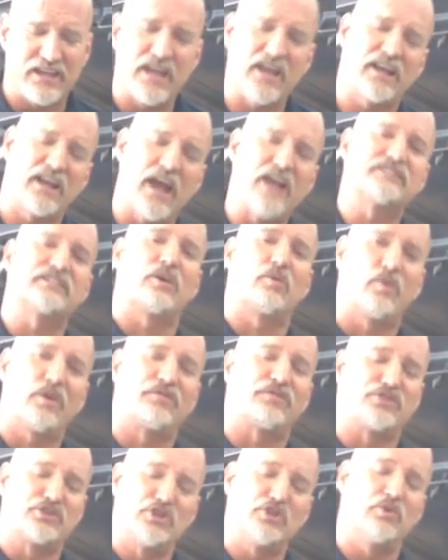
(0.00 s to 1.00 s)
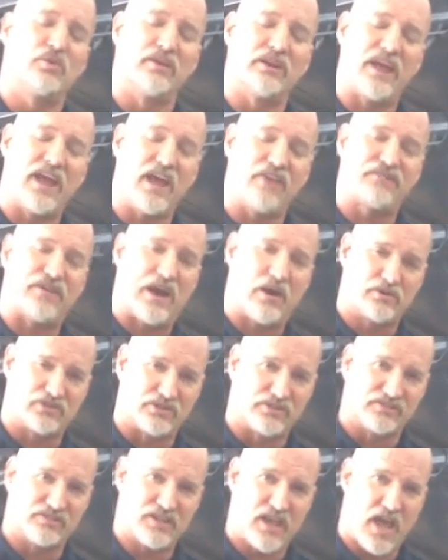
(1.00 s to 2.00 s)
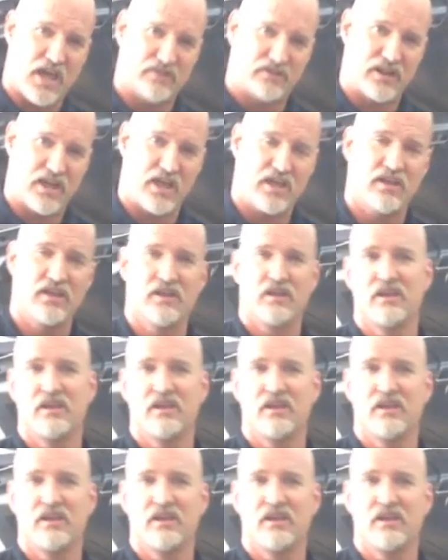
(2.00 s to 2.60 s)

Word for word: Yeah, guys, I worked for two and a half hours on Saturday,